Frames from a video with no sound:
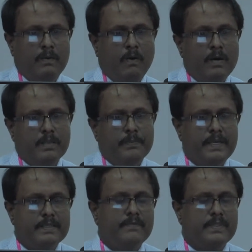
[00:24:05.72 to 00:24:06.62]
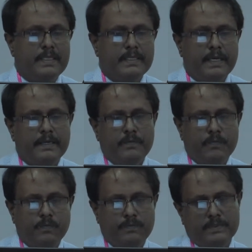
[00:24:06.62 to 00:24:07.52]
All the patients with CKD
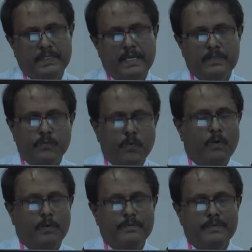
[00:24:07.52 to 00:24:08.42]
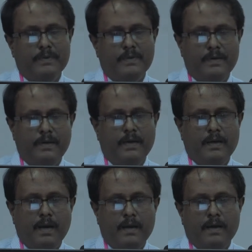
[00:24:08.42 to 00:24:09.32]
stage 4,
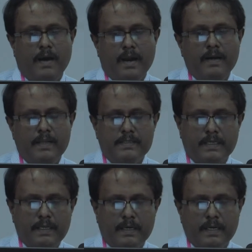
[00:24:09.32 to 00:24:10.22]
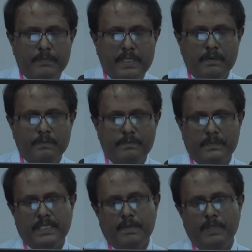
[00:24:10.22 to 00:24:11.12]
unless renal replacement
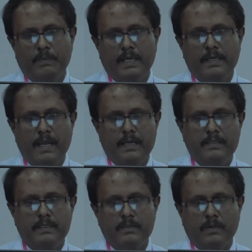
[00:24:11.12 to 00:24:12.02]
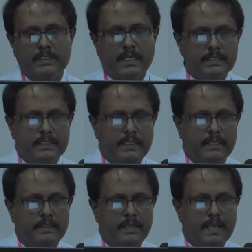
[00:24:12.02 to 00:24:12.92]
therapy by dialysis is not considered
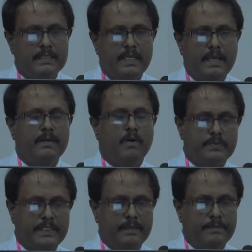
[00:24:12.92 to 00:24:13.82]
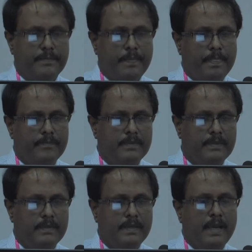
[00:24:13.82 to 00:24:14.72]
as an option.
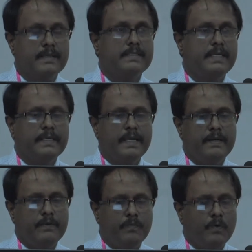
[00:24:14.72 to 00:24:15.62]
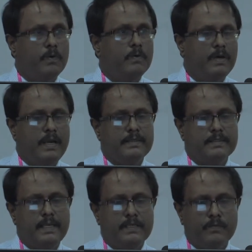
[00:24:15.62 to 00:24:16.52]
And CKD 4 and
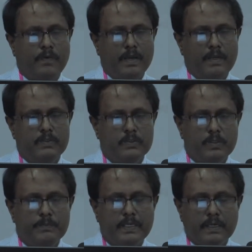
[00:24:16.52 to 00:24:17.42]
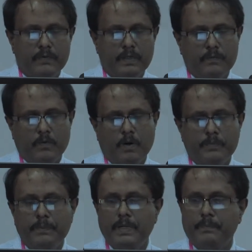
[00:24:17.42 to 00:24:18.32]
stage 5 should be referred for
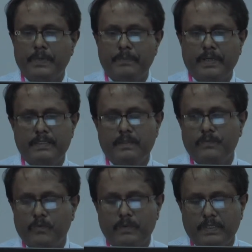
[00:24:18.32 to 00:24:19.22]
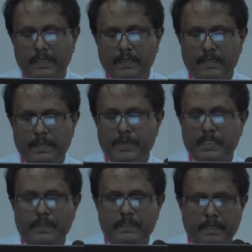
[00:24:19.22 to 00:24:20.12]
optimal preparation for renal
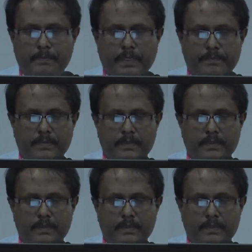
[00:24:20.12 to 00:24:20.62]
replacement therapy.